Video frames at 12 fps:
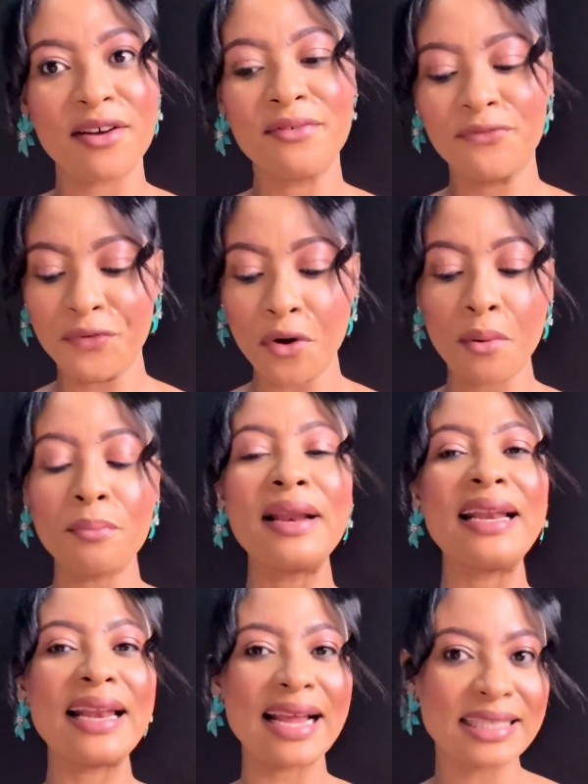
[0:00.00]
from
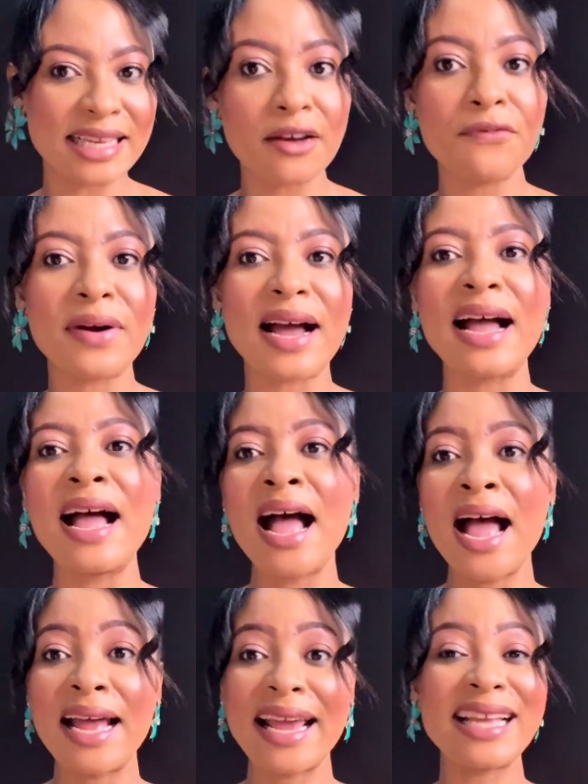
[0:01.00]
Lattafa.
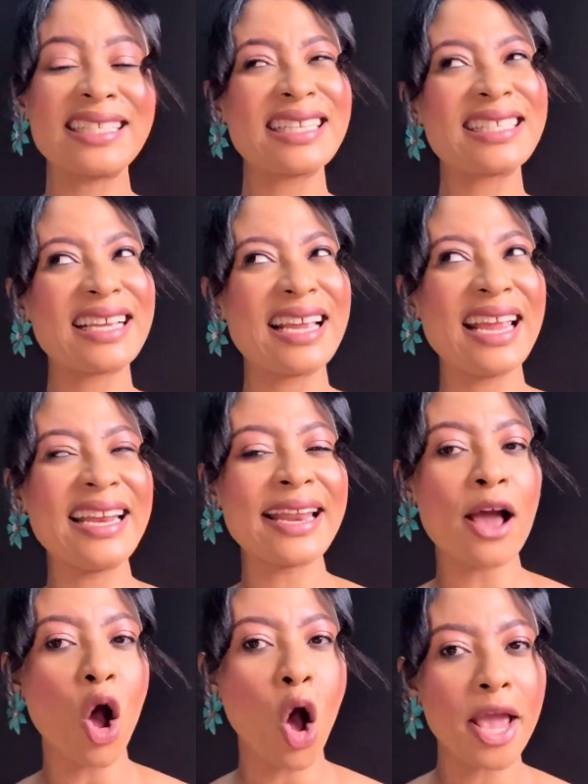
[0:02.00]
It is in
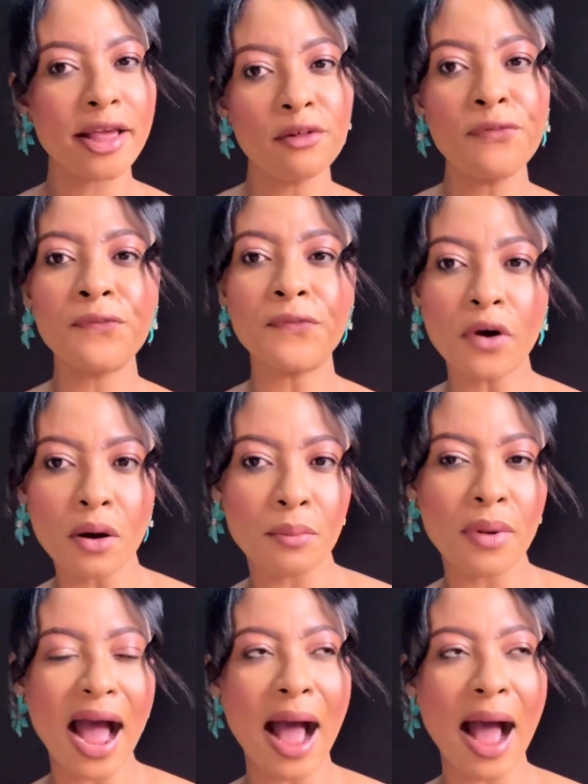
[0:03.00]
the oil form.